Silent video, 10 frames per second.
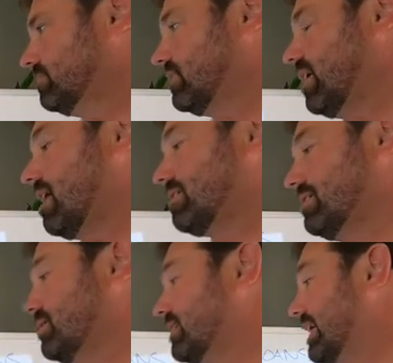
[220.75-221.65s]
yeah,
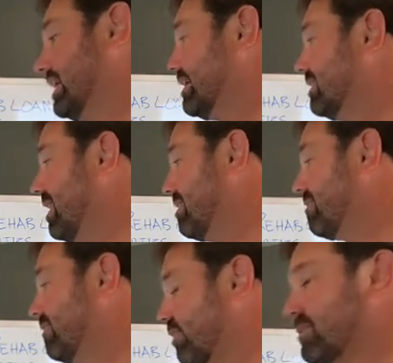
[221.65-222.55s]
and you're getting a lot
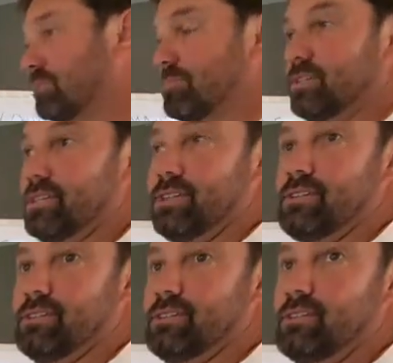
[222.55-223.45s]
of forced
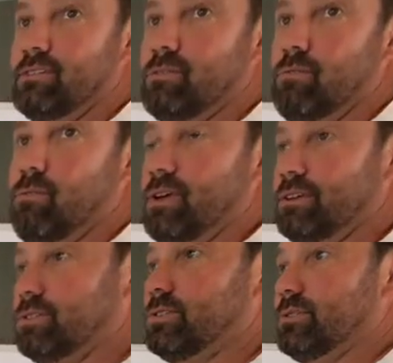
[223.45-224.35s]
depreciation while
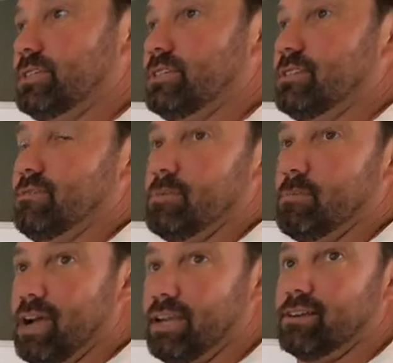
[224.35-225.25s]
you're doing this if you're
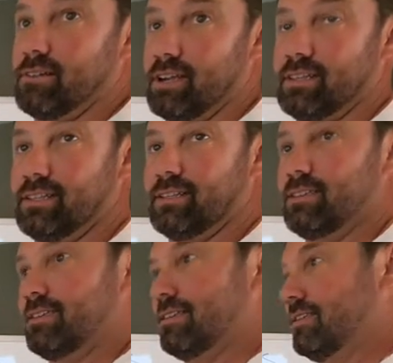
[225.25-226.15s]
buying correctly,
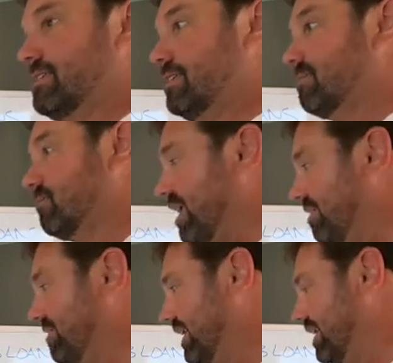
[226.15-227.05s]

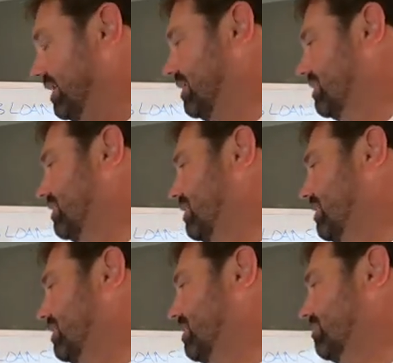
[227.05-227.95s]
renovating,
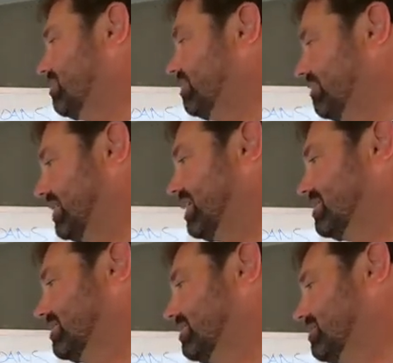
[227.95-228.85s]
and
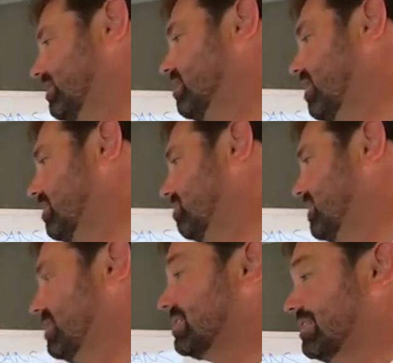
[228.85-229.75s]
refinancing. So
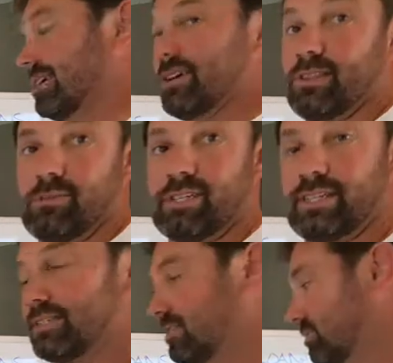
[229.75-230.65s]
in the scenario that we
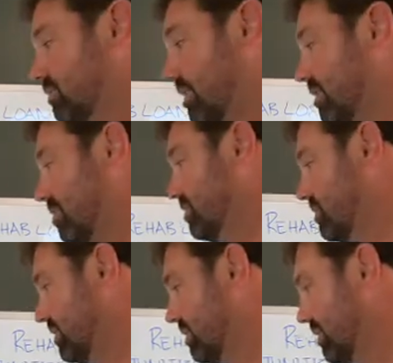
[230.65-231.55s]
did, to use round numbers
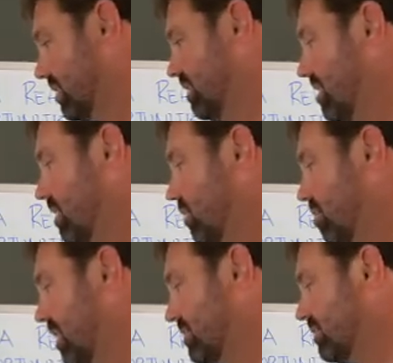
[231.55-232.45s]
really quick, we
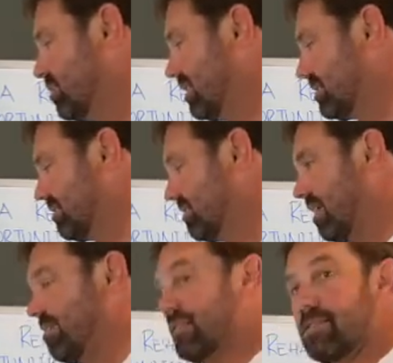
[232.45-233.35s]
bought a duplex for
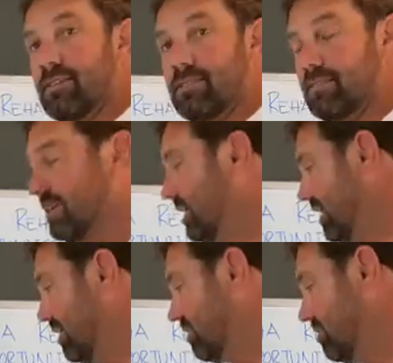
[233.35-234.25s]
$500 here in San
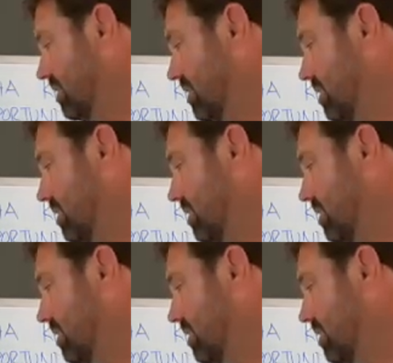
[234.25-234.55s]
Diego.